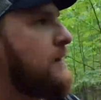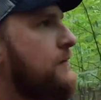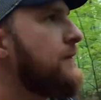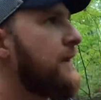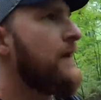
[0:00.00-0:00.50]

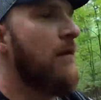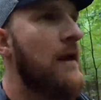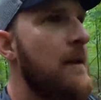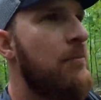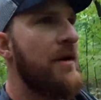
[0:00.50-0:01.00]
didn't really get a
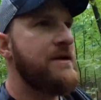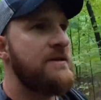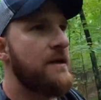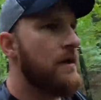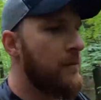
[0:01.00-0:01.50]
lot of
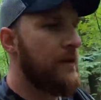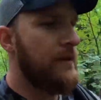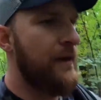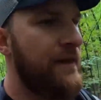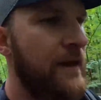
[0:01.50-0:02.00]
bucks on it, but
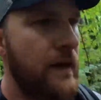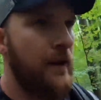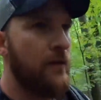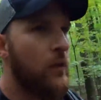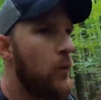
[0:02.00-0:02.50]
I think
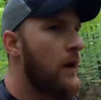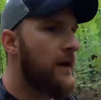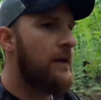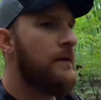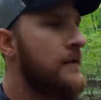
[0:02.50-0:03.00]
I know
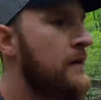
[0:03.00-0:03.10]
why.